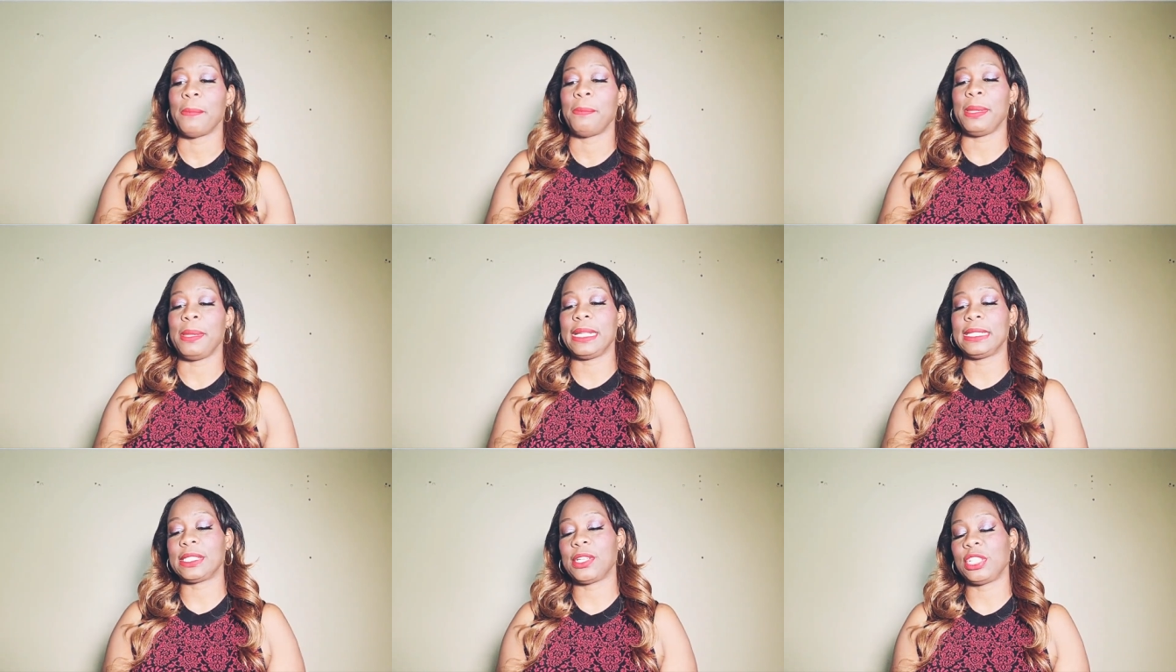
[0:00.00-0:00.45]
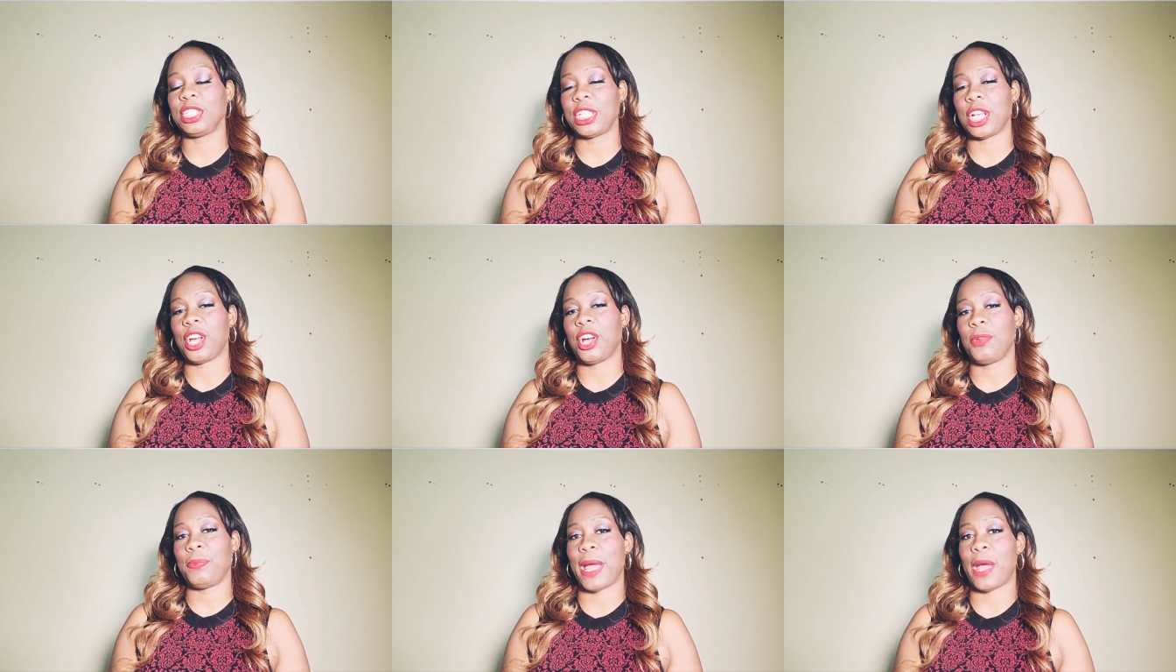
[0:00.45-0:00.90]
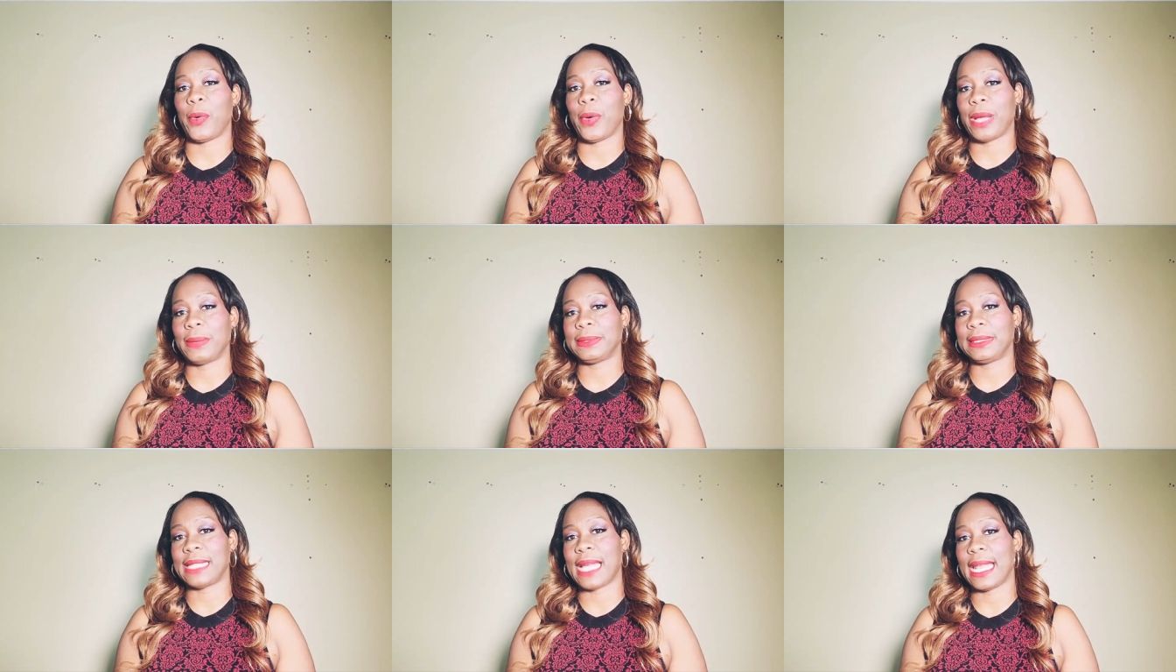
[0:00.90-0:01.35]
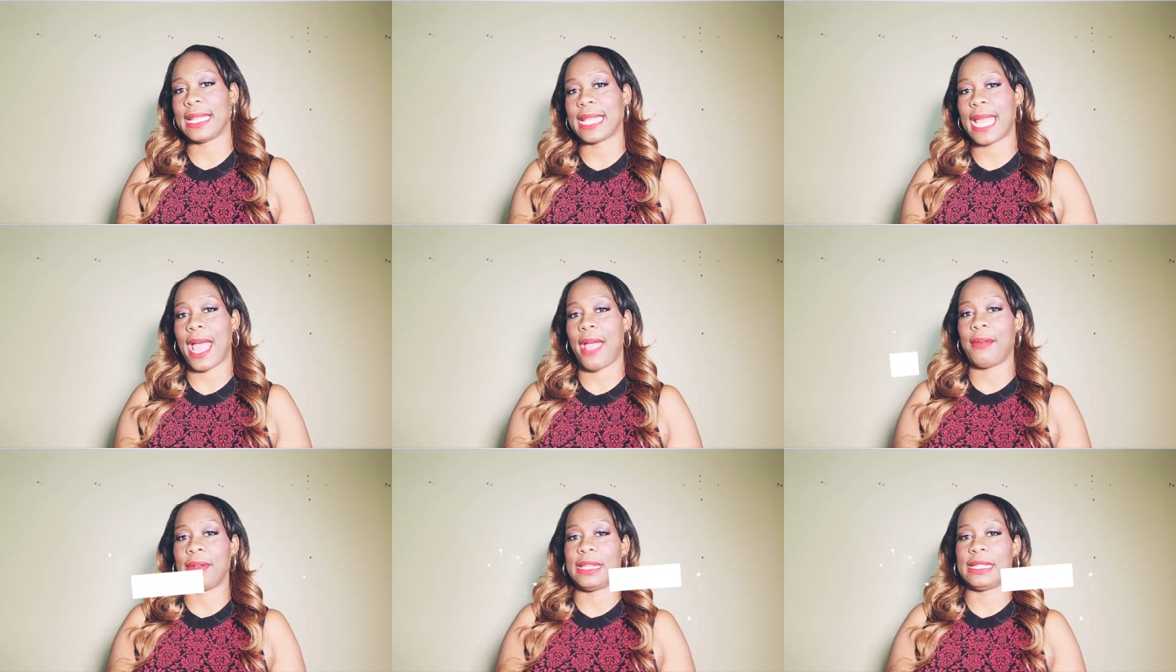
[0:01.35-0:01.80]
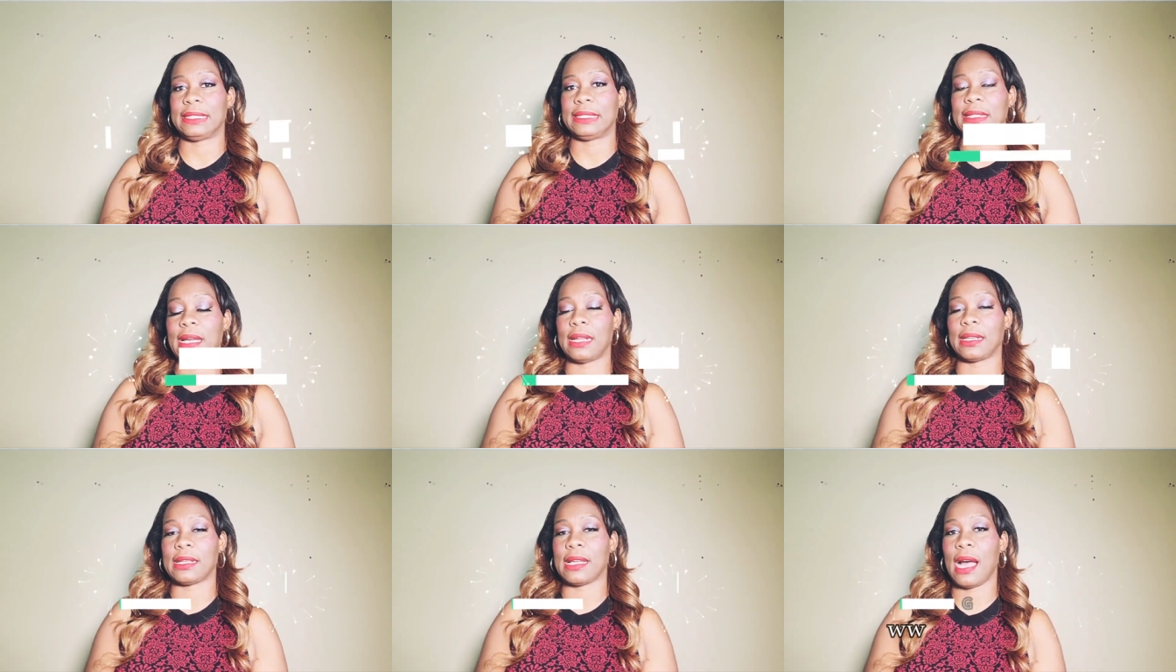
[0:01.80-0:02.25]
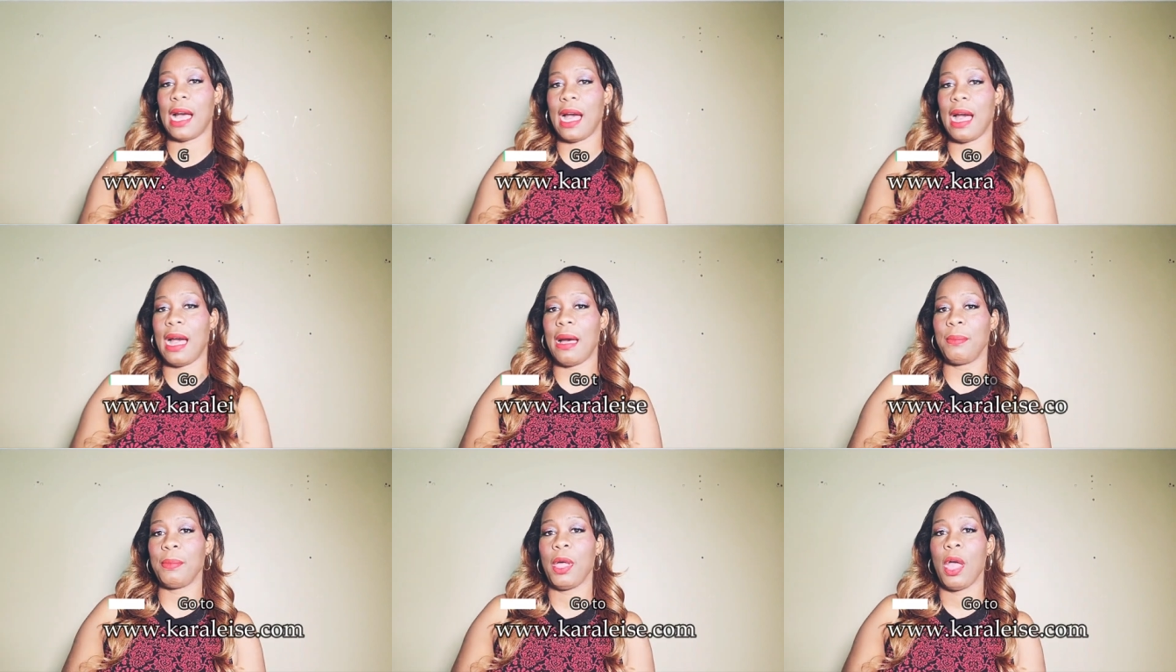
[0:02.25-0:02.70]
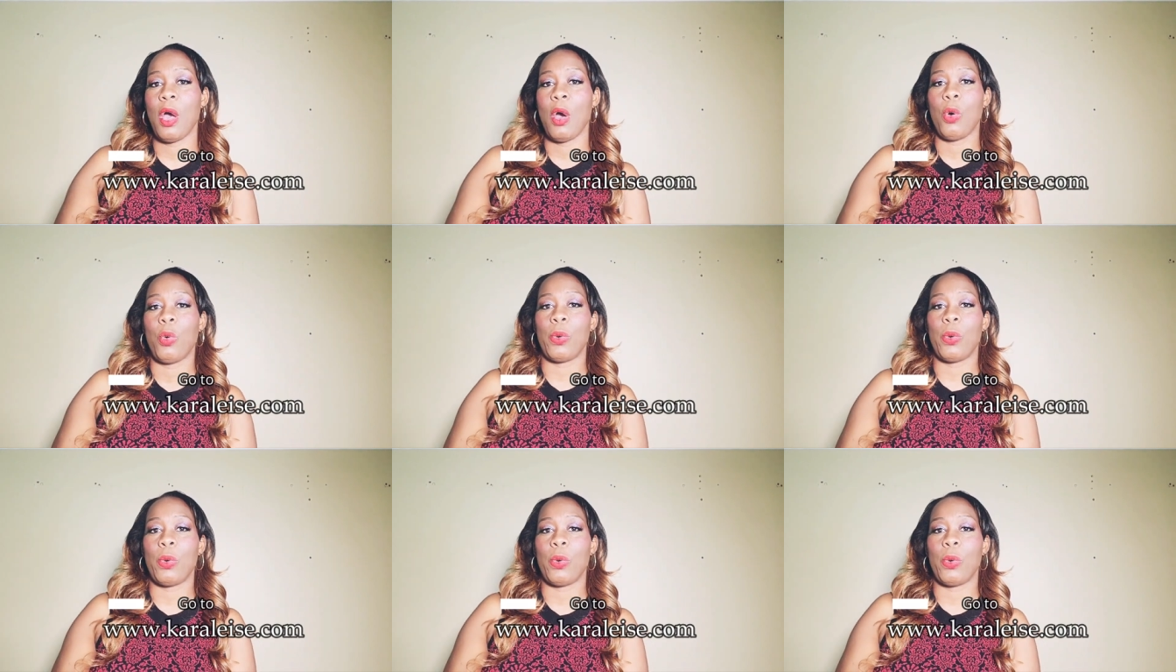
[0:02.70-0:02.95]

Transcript: Please go check out my website, karaleise.com,